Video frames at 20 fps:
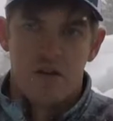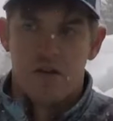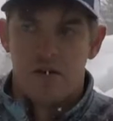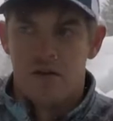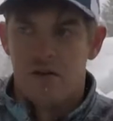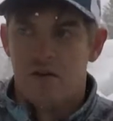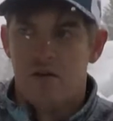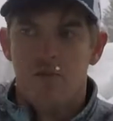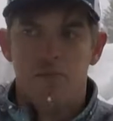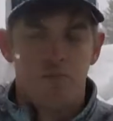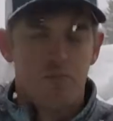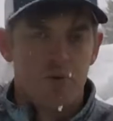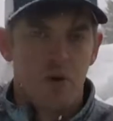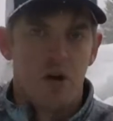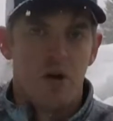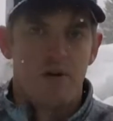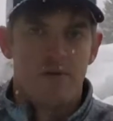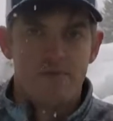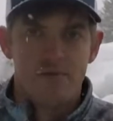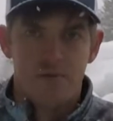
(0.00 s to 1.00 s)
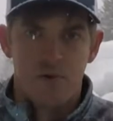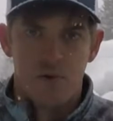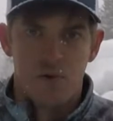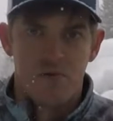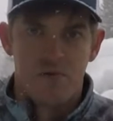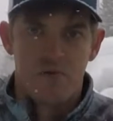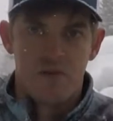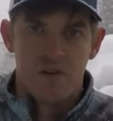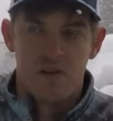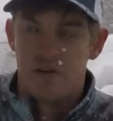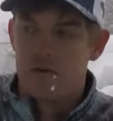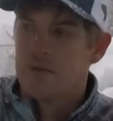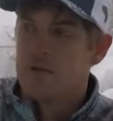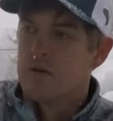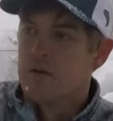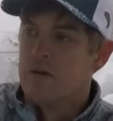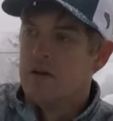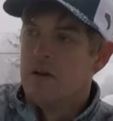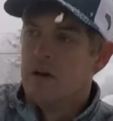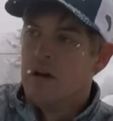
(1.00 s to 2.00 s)
to probably 4 feet.
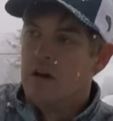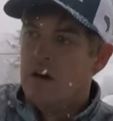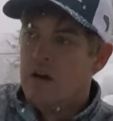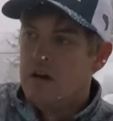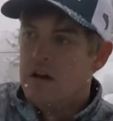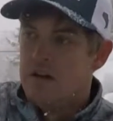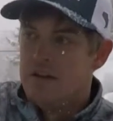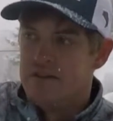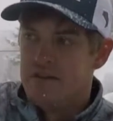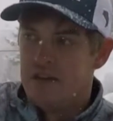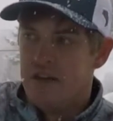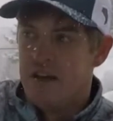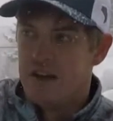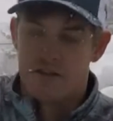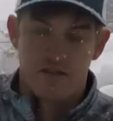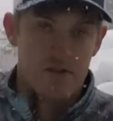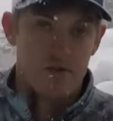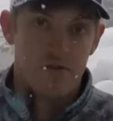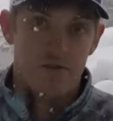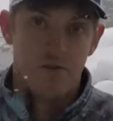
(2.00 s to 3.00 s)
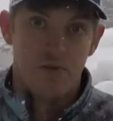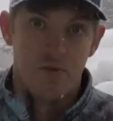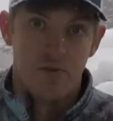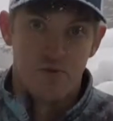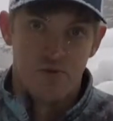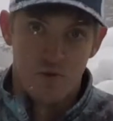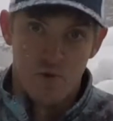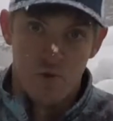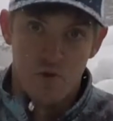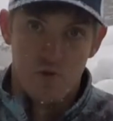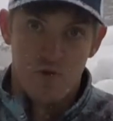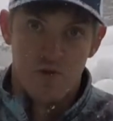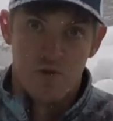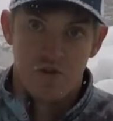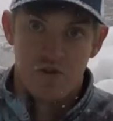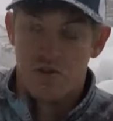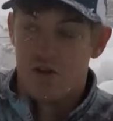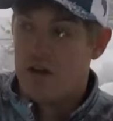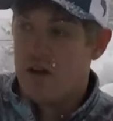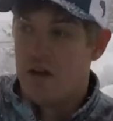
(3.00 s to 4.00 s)
It's an excellent little tool you
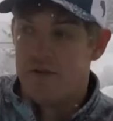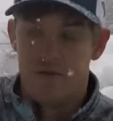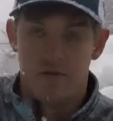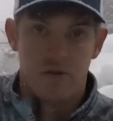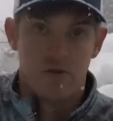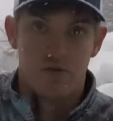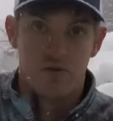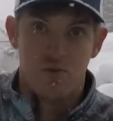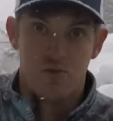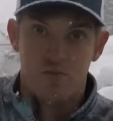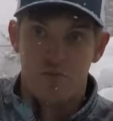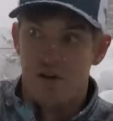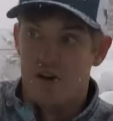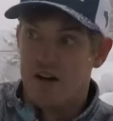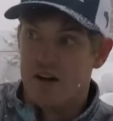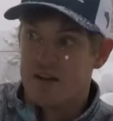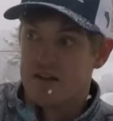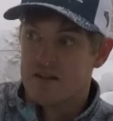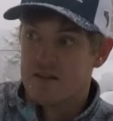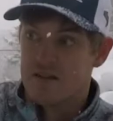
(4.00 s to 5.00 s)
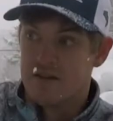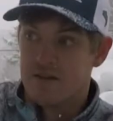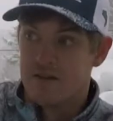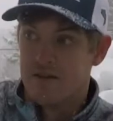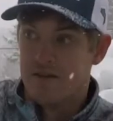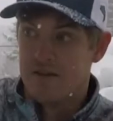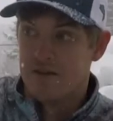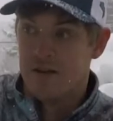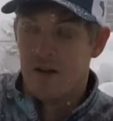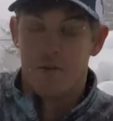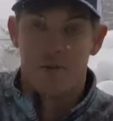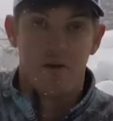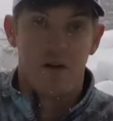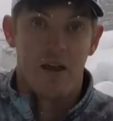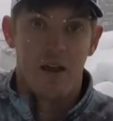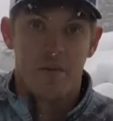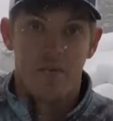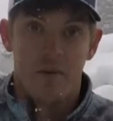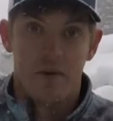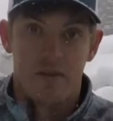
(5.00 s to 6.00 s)
should have in your toolbox, and I'm glad I
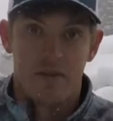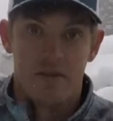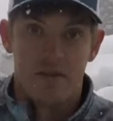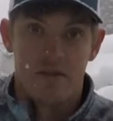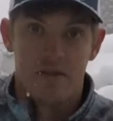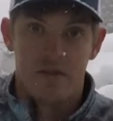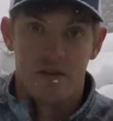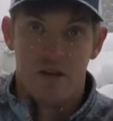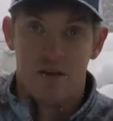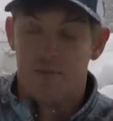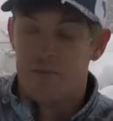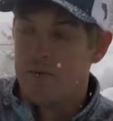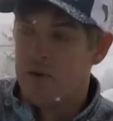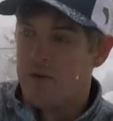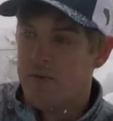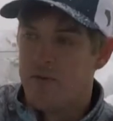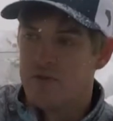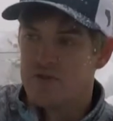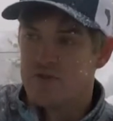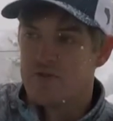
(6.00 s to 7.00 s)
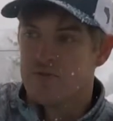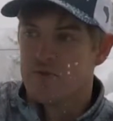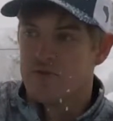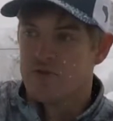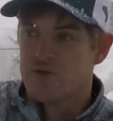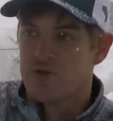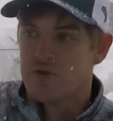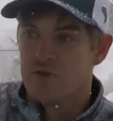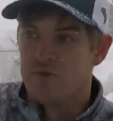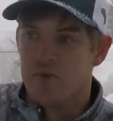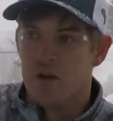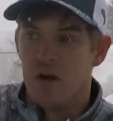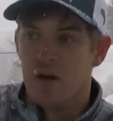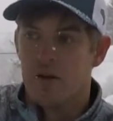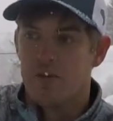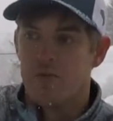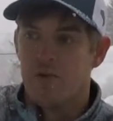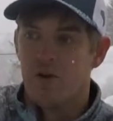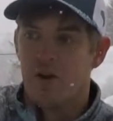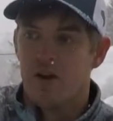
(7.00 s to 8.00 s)
picked these up. I wasn't real sure about
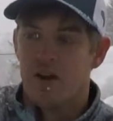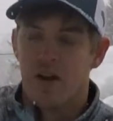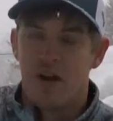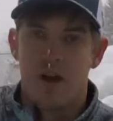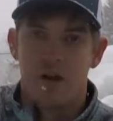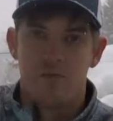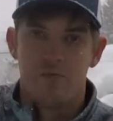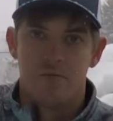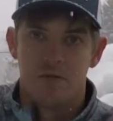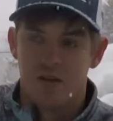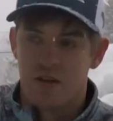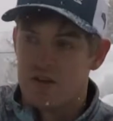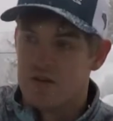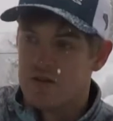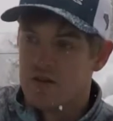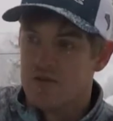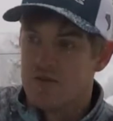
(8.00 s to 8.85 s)
them when I got them because